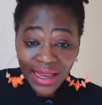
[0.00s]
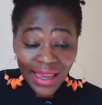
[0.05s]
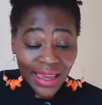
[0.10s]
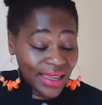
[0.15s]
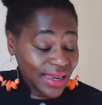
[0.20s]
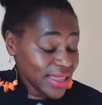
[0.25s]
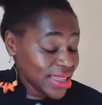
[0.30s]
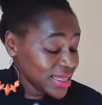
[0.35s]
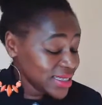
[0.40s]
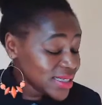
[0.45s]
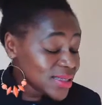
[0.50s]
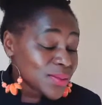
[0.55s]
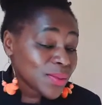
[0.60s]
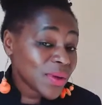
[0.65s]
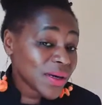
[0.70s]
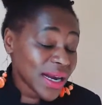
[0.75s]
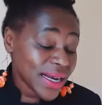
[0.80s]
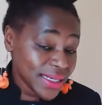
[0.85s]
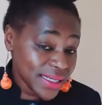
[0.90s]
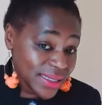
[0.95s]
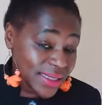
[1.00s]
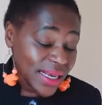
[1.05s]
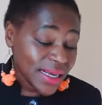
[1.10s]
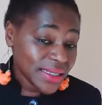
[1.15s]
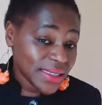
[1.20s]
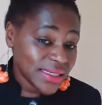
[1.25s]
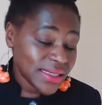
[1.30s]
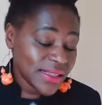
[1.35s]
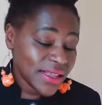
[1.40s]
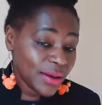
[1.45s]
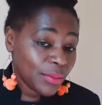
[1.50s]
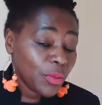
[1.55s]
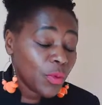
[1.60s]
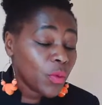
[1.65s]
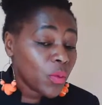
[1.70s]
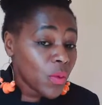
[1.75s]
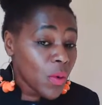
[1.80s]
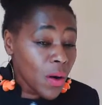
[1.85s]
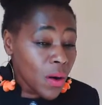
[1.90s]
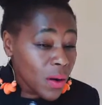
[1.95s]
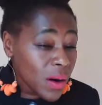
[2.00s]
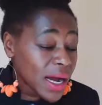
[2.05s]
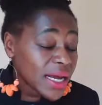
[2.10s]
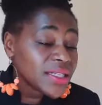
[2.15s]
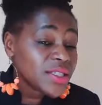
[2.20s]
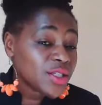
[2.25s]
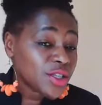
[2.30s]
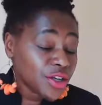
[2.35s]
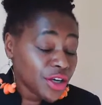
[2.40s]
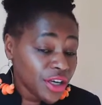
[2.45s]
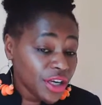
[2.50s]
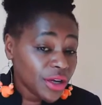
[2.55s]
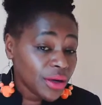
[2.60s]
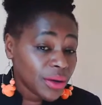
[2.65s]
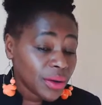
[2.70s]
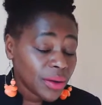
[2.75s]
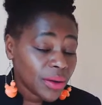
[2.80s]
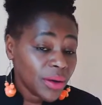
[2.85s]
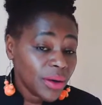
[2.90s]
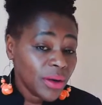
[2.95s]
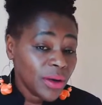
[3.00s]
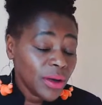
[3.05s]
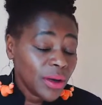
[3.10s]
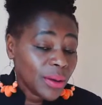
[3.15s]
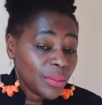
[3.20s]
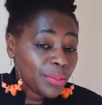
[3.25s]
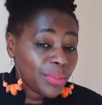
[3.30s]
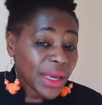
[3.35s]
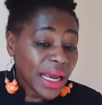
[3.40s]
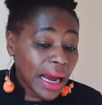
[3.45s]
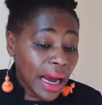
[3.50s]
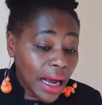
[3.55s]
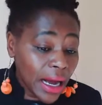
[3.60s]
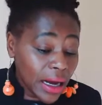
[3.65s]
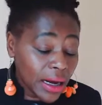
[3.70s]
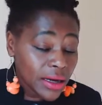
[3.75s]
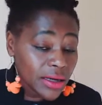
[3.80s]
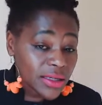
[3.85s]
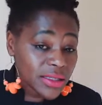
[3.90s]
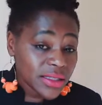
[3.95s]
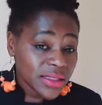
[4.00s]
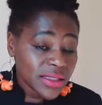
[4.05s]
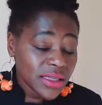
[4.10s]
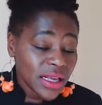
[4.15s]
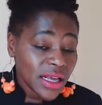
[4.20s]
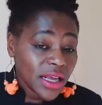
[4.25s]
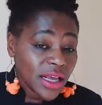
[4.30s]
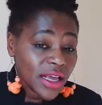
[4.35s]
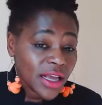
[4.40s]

And this is what I say to them: woe unto you, because